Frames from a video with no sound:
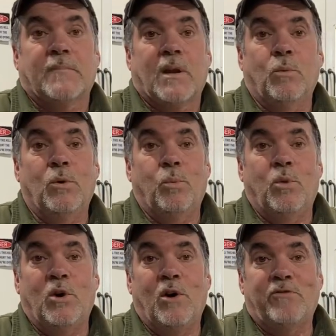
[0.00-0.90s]

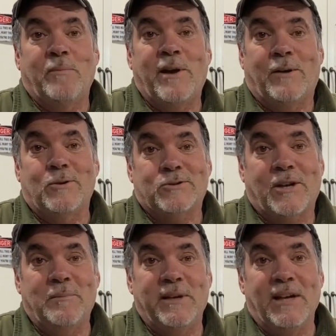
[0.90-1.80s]
we'll go from there. There's
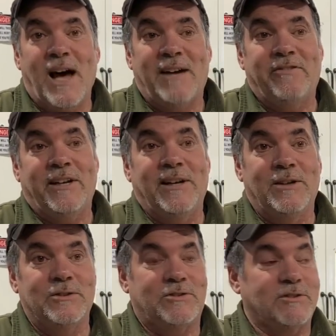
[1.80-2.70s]
going to be a lot of
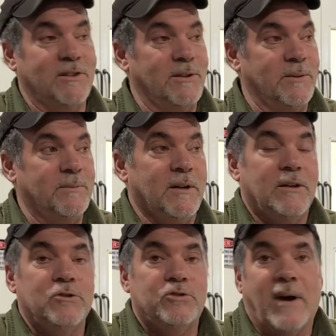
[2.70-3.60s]
videos, the
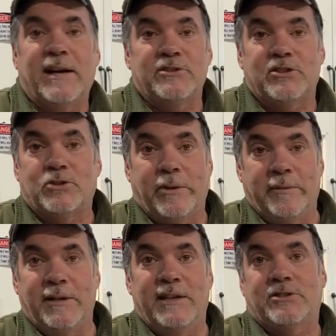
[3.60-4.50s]
trials and
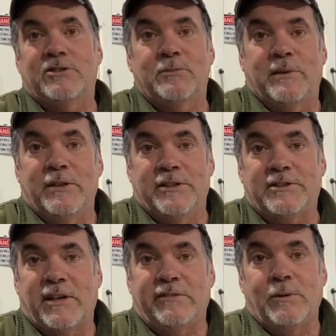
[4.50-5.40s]
tribulations of building a
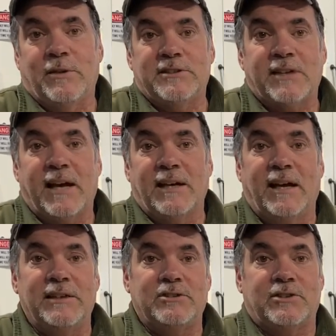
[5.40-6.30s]
71
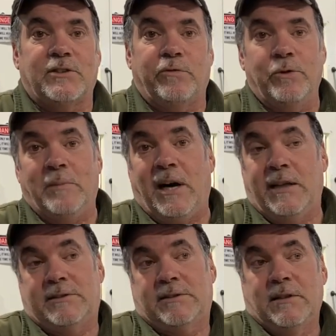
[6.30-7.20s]
satellite in just a few
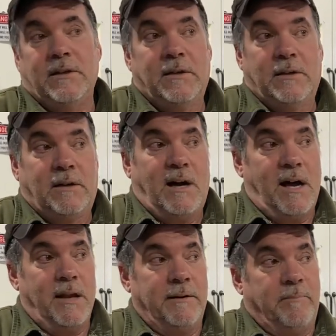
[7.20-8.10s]
months
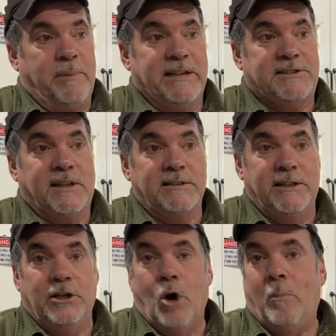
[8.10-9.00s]
on
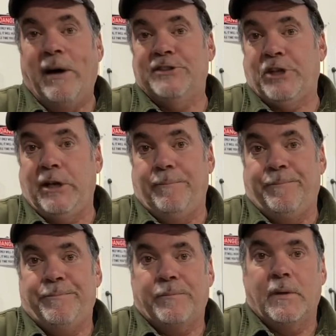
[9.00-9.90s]
basically no budget,
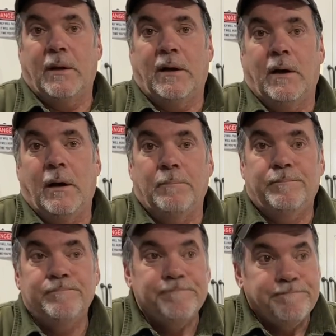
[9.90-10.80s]

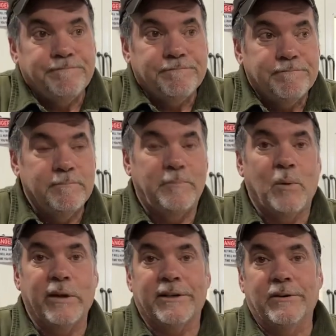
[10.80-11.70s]

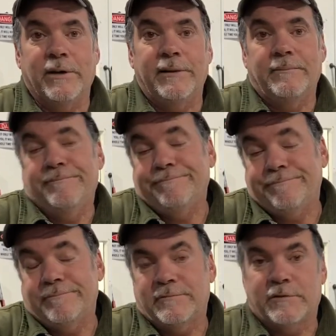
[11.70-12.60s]
but we can do it.
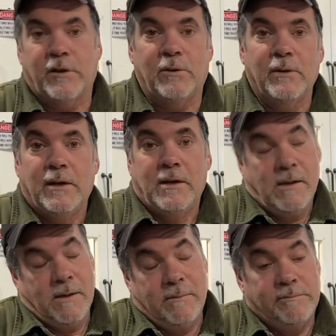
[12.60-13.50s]
So
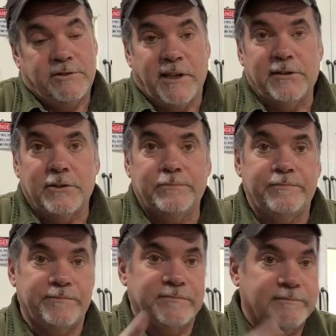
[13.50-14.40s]
stay tuned.
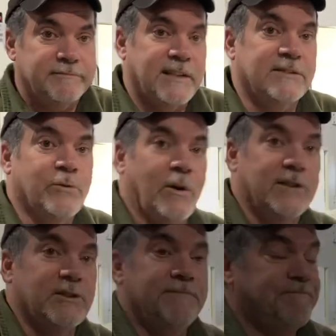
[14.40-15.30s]
Thanks for watching.